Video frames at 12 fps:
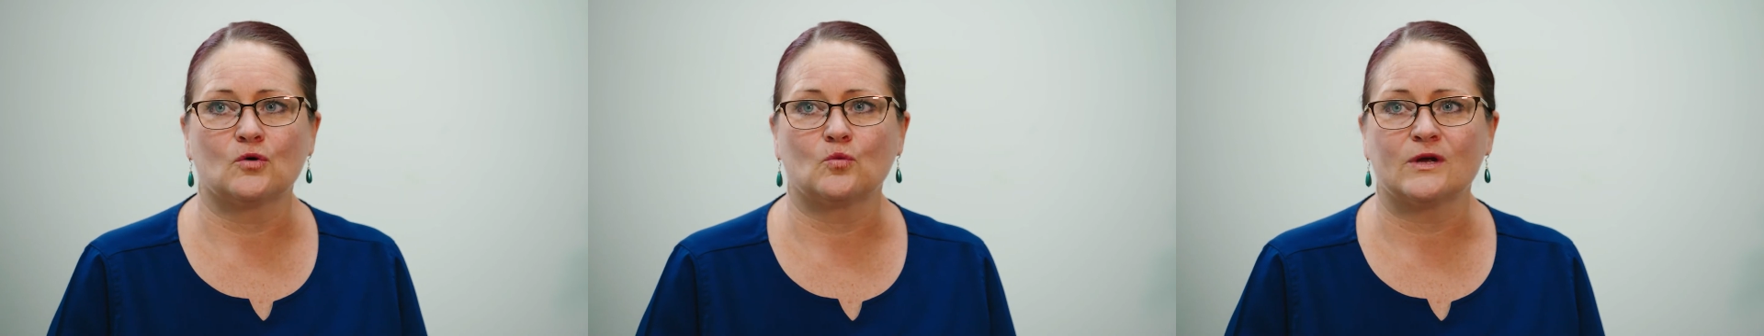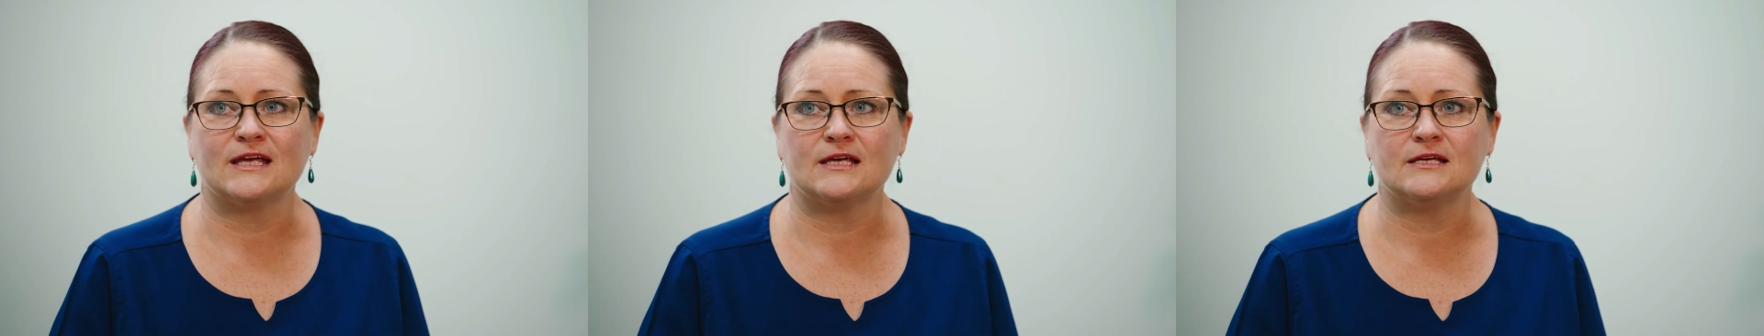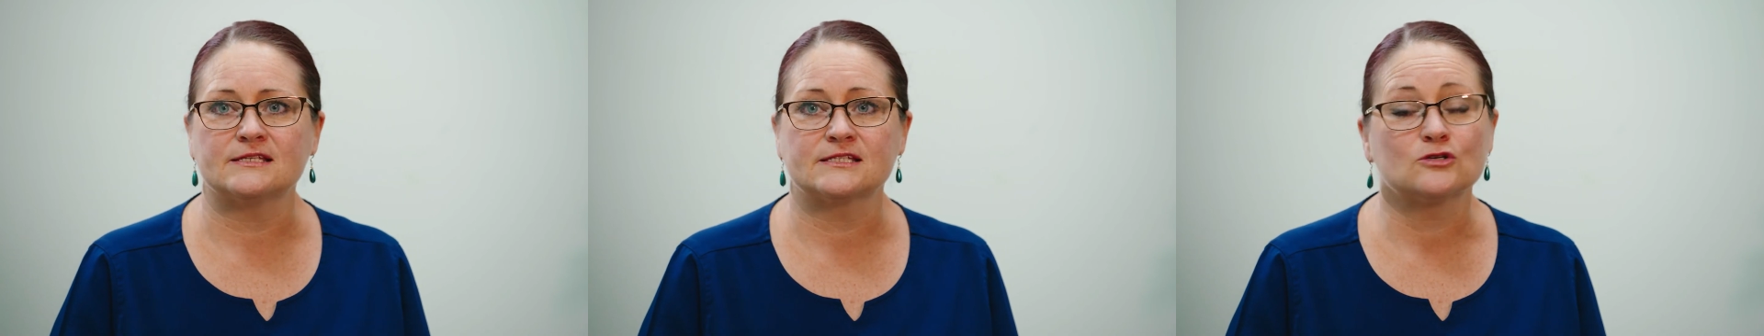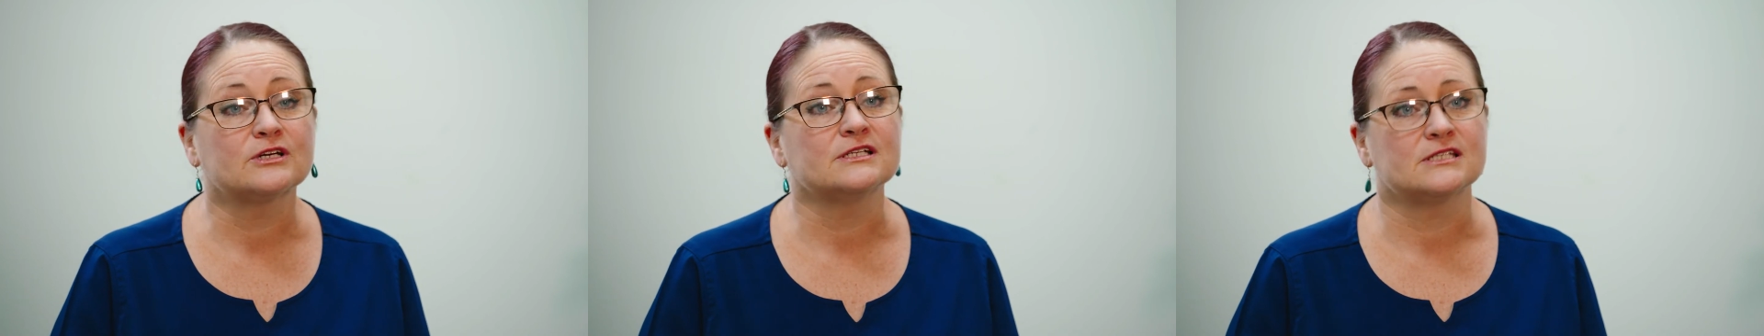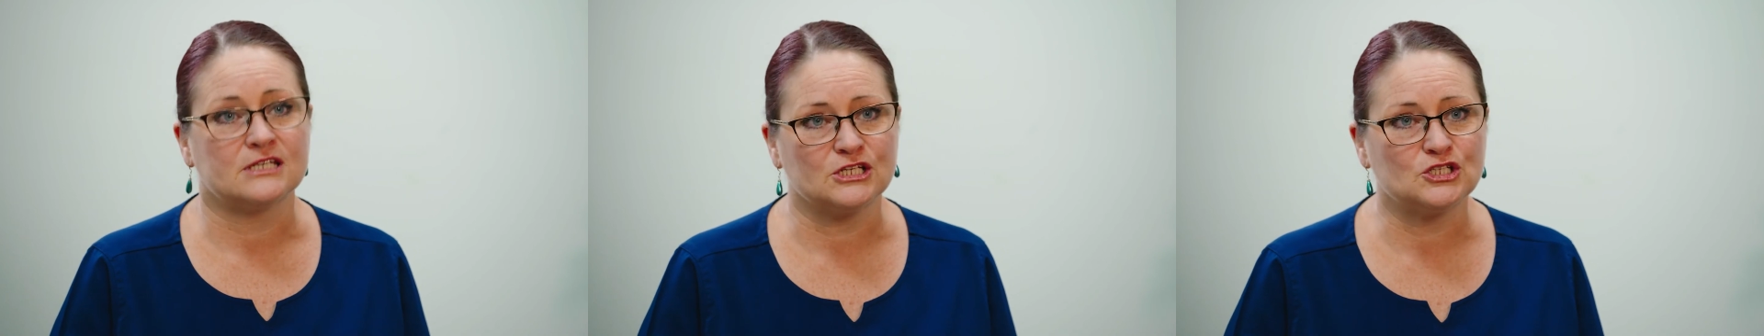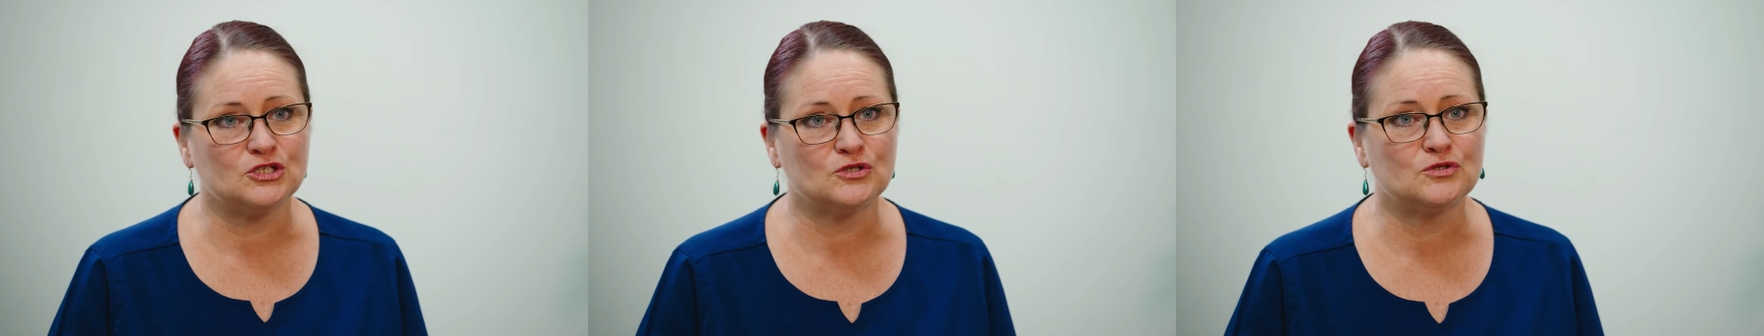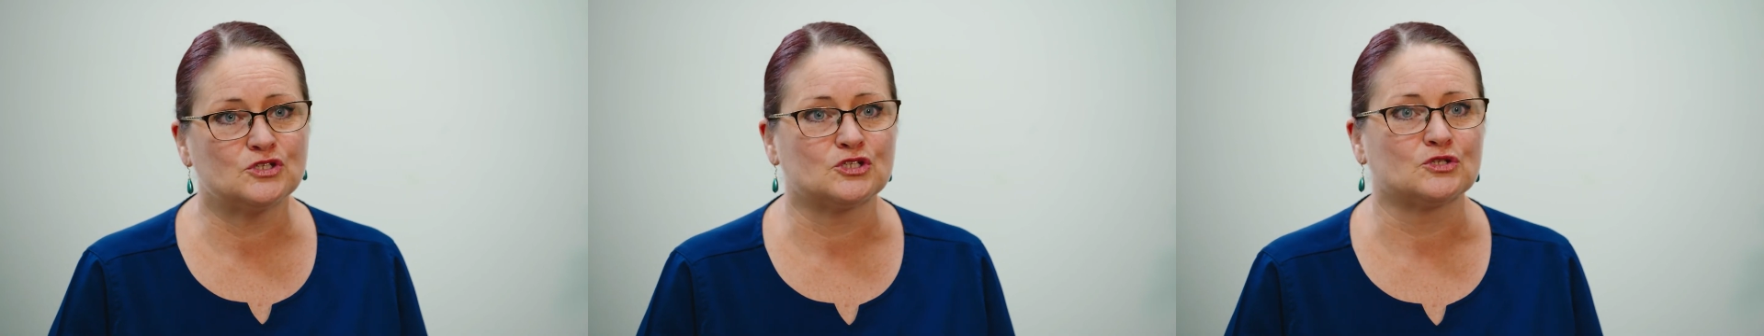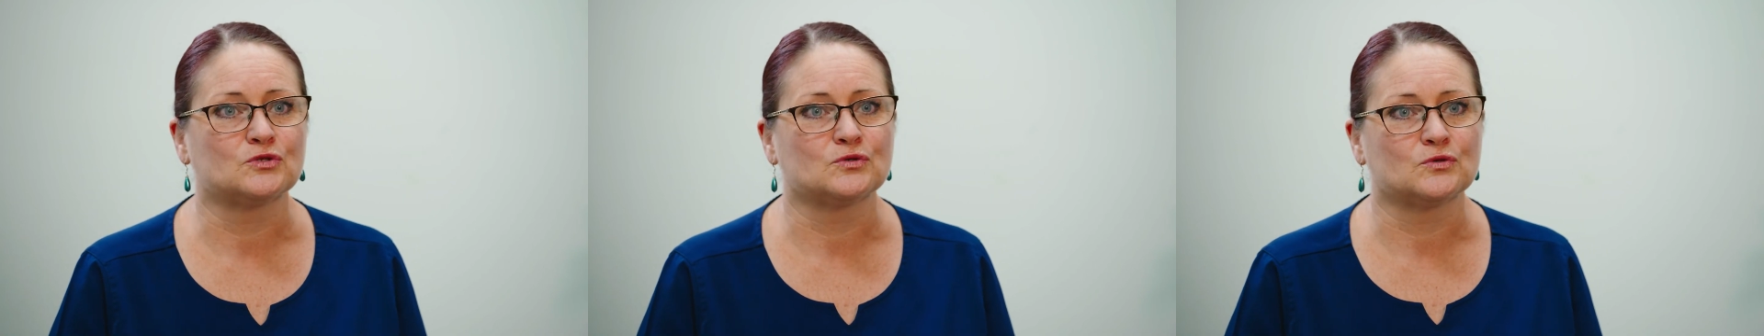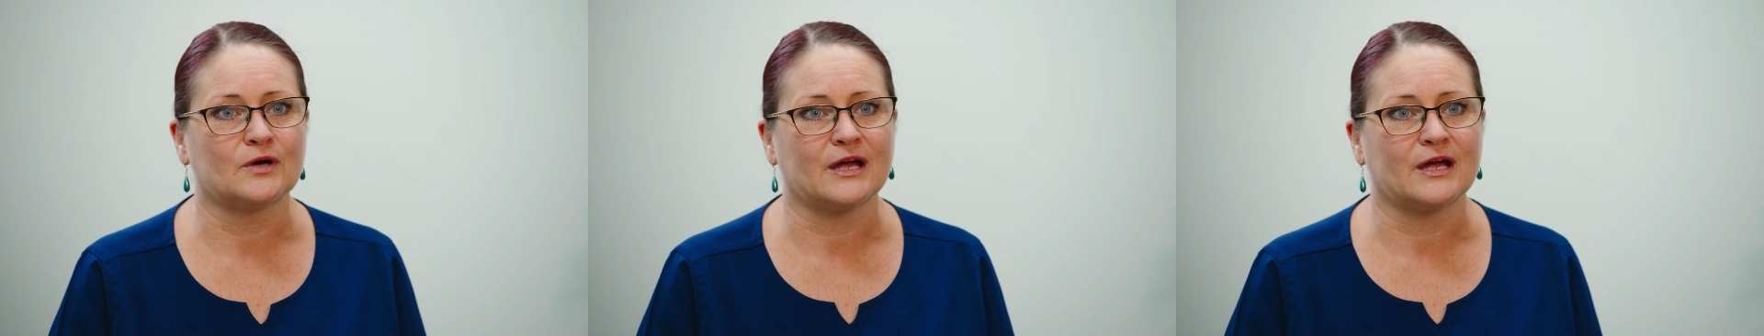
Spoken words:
We still continue to